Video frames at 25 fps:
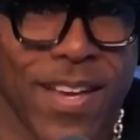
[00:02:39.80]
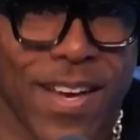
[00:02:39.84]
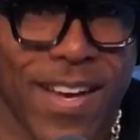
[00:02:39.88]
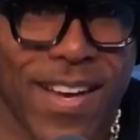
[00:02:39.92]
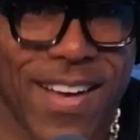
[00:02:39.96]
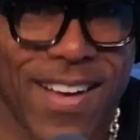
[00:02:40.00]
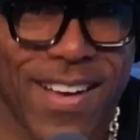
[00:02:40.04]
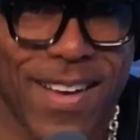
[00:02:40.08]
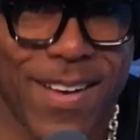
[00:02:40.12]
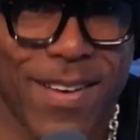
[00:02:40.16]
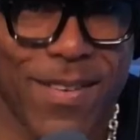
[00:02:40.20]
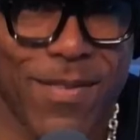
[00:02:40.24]

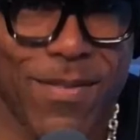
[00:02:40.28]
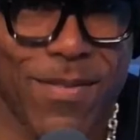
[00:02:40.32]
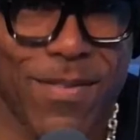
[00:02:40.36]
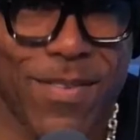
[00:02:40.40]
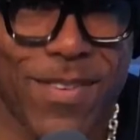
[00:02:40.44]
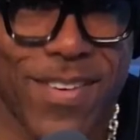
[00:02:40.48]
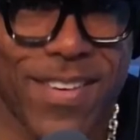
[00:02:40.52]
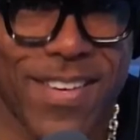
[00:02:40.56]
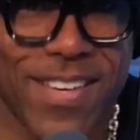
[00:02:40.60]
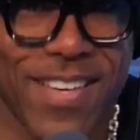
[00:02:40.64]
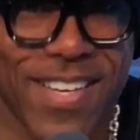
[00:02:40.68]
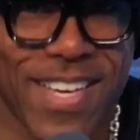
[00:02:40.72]

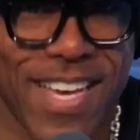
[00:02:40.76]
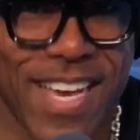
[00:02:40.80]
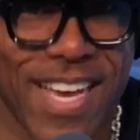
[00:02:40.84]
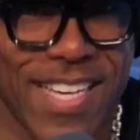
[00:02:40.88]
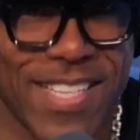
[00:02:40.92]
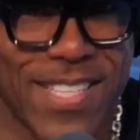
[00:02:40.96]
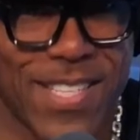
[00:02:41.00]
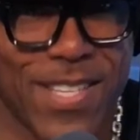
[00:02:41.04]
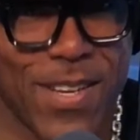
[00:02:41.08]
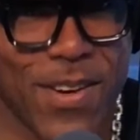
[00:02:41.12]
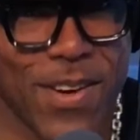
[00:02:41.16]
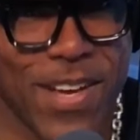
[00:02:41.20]

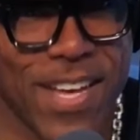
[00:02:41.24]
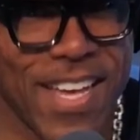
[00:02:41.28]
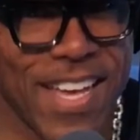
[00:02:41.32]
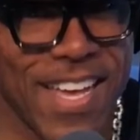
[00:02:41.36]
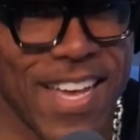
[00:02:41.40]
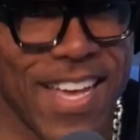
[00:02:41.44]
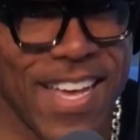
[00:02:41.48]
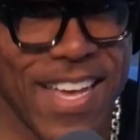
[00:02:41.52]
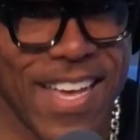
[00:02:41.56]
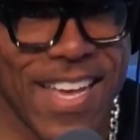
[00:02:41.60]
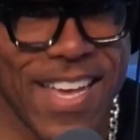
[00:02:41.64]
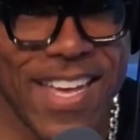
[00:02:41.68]
so
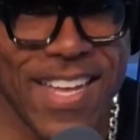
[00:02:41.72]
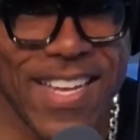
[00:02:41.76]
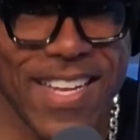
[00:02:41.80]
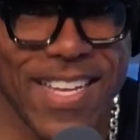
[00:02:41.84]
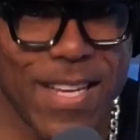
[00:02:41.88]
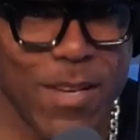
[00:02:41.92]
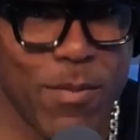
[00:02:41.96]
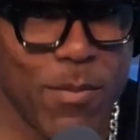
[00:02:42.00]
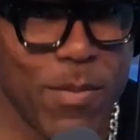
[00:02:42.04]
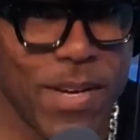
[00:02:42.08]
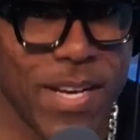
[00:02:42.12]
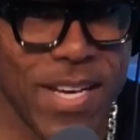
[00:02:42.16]

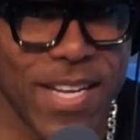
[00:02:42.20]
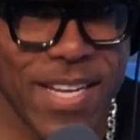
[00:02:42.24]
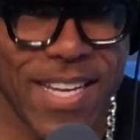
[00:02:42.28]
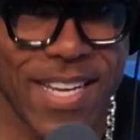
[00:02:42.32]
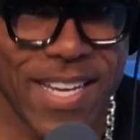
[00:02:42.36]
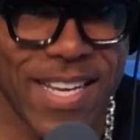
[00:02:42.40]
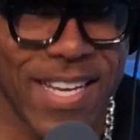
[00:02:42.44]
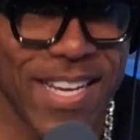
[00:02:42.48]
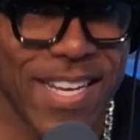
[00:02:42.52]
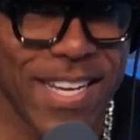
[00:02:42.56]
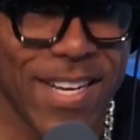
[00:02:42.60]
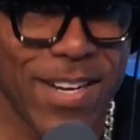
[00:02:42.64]
anybody
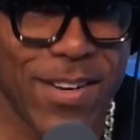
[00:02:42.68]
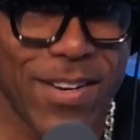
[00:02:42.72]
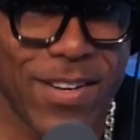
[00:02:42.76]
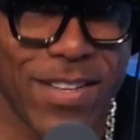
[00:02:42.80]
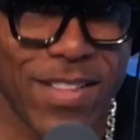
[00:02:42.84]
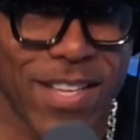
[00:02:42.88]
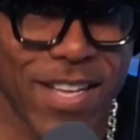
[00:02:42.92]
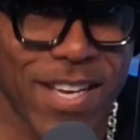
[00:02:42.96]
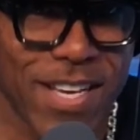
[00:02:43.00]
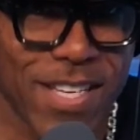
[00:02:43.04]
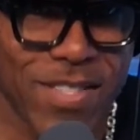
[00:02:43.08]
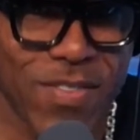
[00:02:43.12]
here
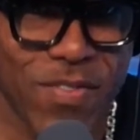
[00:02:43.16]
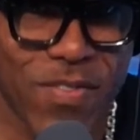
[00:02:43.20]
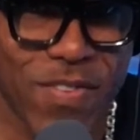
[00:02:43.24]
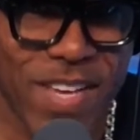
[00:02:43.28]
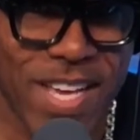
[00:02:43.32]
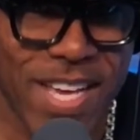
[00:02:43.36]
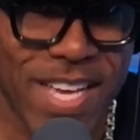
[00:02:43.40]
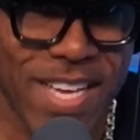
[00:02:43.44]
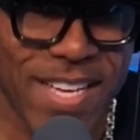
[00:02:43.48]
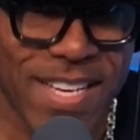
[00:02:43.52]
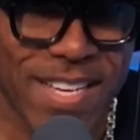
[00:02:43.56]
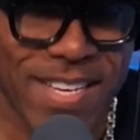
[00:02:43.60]
in Las
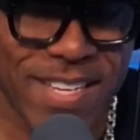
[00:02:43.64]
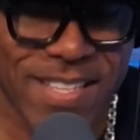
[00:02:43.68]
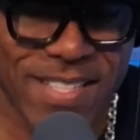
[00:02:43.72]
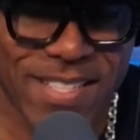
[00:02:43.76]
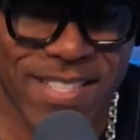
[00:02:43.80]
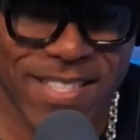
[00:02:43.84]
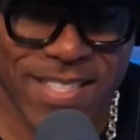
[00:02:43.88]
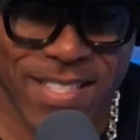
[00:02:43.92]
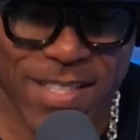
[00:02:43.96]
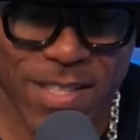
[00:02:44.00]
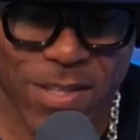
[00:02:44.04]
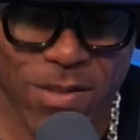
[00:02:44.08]

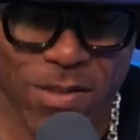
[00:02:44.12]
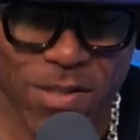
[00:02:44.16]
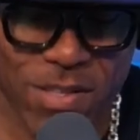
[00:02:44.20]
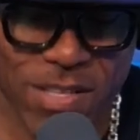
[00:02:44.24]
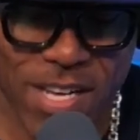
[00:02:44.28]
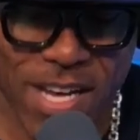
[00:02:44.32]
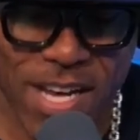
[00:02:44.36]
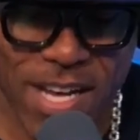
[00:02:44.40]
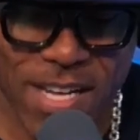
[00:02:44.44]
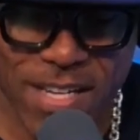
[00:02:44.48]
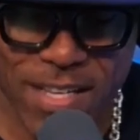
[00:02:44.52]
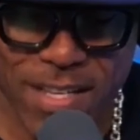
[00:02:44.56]
Vegas, you
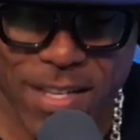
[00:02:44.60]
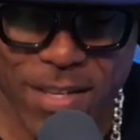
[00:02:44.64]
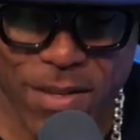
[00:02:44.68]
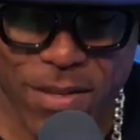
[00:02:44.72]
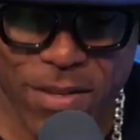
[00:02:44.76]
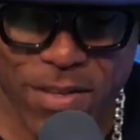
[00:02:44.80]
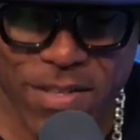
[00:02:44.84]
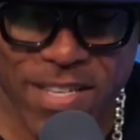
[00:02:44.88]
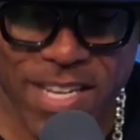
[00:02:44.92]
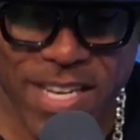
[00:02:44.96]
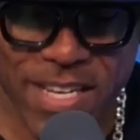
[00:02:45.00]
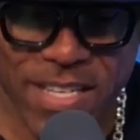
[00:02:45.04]
gotta go
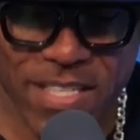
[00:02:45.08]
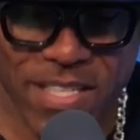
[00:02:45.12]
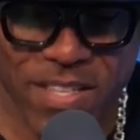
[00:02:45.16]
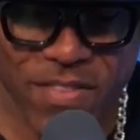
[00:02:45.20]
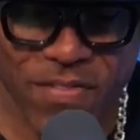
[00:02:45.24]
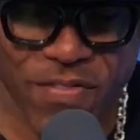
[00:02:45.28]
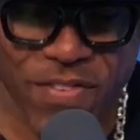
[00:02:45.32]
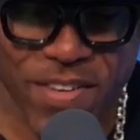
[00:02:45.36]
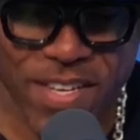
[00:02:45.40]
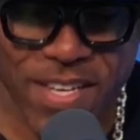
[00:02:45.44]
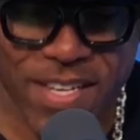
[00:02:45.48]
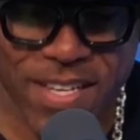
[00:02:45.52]
to
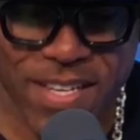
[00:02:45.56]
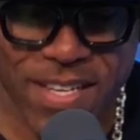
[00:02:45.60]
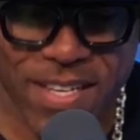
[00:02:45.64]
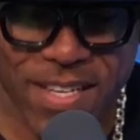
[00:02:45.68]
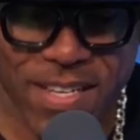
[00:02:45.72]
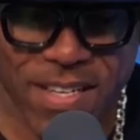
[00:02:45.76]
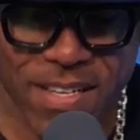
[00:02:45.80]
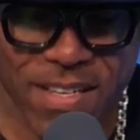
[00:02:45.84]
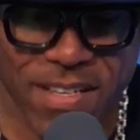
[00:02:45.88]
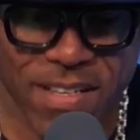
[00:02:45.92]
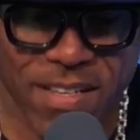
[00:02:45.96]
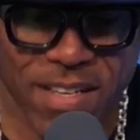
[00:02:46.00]
DexaFit
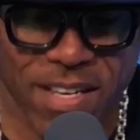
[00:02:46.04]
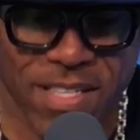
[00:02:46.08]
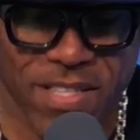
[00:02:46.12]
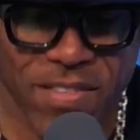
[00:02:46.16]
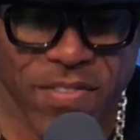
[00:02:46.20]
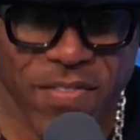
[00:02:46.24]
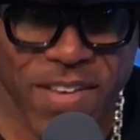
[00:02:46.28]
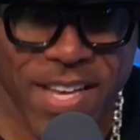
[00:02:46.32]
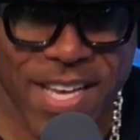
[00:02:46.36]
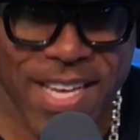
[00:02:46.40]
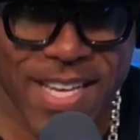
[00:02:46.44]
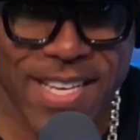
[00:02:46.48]
Las
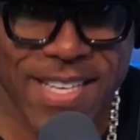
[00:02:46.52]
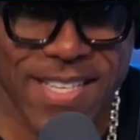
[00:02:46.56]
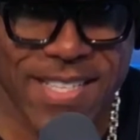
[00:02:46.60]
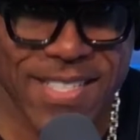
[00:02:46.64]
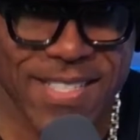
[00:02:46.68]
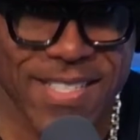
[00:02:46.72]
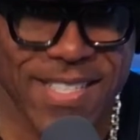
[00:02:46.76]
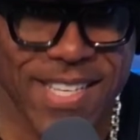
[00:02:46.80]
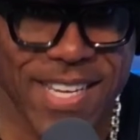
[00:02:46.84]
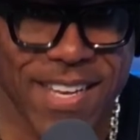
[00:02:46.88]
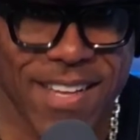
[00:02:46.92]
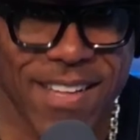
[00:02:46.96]
Vegas.
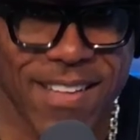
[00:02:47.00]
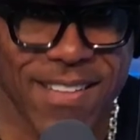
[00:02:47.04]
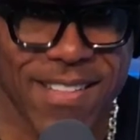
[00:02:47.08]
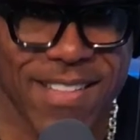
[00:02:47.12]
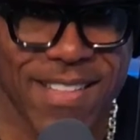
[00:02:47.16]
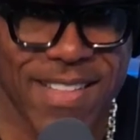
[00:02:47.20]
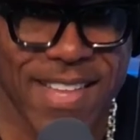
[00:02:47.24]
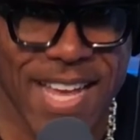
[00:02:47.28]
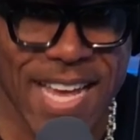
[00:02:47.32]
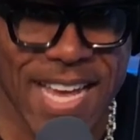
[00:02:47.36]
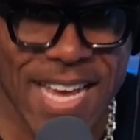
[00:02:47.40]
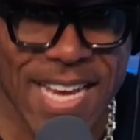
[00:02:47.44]
Tell
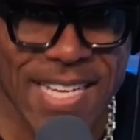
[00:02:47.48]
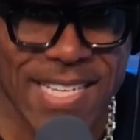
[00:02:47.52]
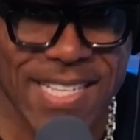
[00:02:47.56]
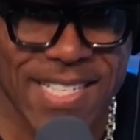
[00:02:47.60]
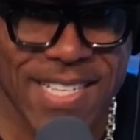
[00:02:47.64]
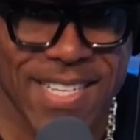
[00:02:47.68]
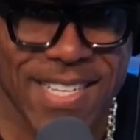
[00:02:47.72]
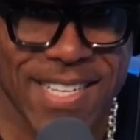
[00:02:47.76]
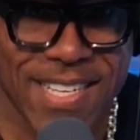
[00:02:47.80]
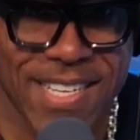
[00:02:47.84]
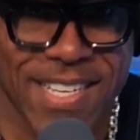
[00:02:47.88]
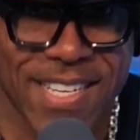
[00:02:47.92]

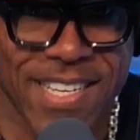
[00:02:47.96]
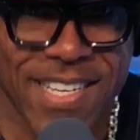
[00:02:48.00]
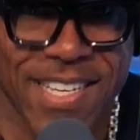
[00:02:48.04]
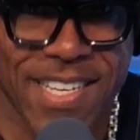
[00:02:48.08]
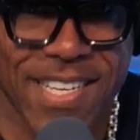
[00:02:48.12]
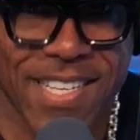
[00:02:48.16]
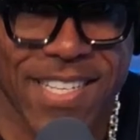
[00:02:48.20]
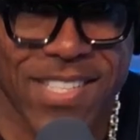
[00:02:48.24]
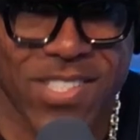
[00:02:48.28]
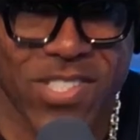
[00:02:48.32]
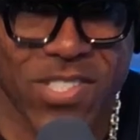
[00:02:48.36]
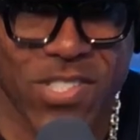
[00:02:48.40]
Nate
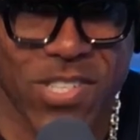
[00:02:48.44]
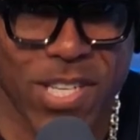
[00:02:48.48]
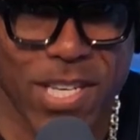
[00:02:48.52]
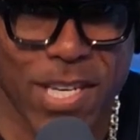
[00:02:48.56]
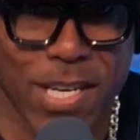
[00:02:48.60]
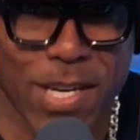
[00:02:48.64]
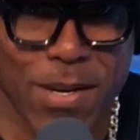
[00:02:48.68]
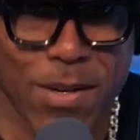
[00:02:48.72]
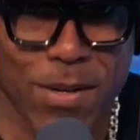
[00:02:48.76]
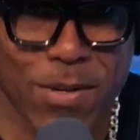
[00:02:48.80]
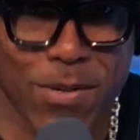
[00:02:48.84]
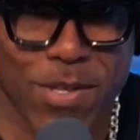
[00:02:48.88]

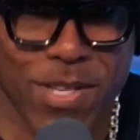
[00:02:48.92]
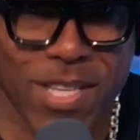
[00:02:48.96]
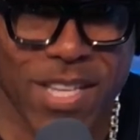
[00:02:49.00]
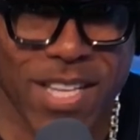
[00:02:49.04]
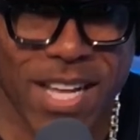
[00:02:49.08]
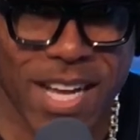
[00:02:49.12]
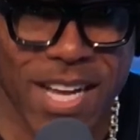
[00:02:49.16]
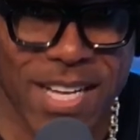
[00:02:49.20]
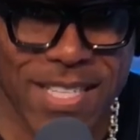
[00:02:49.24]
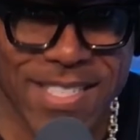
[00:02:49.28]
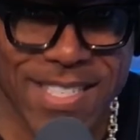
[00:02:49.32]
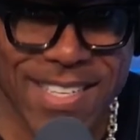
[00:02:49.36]
Geo's
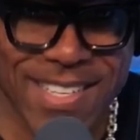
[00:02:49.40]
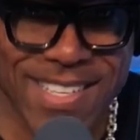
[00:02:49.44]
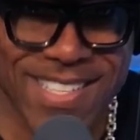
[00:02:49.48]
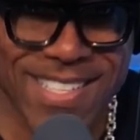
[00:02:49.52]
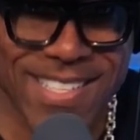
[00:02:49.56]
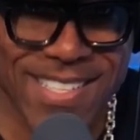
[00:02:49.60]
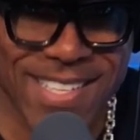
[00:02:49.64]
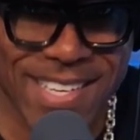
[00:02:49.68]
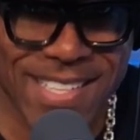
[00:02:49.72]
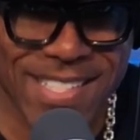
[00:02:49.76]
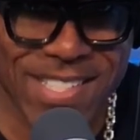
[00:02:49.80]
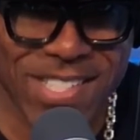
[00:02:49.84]
Logic
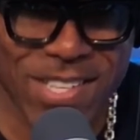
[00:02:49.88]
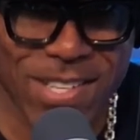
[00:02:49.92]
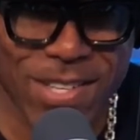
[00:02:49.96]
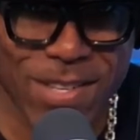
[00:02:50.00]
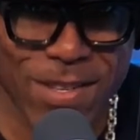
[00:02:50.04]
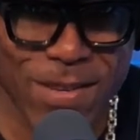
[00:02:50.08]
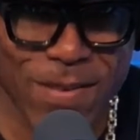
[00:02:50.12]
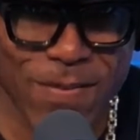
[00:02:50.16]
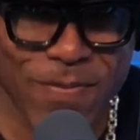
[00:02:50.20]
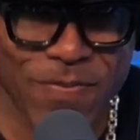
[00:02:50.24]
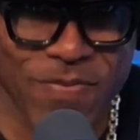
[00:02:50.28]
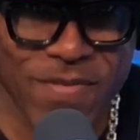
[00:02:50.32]
sent
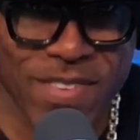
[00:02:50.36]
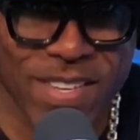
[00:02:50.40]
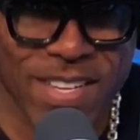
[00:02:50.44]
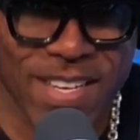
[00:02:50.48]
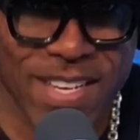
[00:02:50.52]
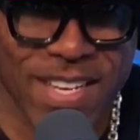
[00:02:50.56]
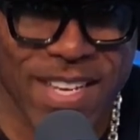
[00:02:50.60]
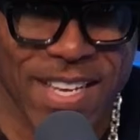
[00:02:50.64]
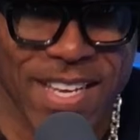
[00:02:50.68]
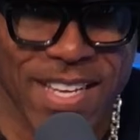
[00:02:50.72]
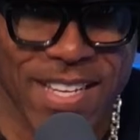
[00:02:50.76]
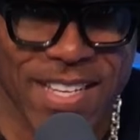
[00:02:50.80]
you,
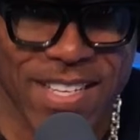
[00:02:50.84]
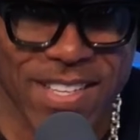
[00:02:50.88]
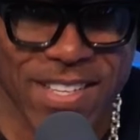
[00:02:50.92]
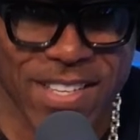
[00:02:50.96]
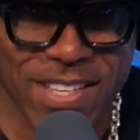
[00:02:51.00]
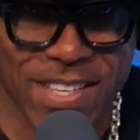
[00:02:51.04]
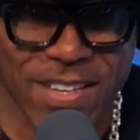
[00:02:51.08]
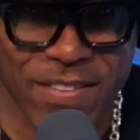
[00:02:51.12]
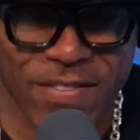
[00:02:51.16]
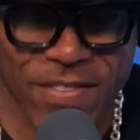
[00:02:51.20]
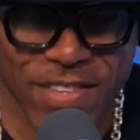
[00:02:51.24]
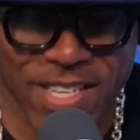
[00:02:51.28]
and he'll
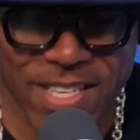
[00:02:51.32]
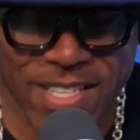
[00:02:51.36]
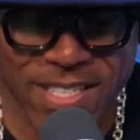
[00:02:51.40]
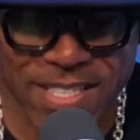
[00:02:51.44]
give you a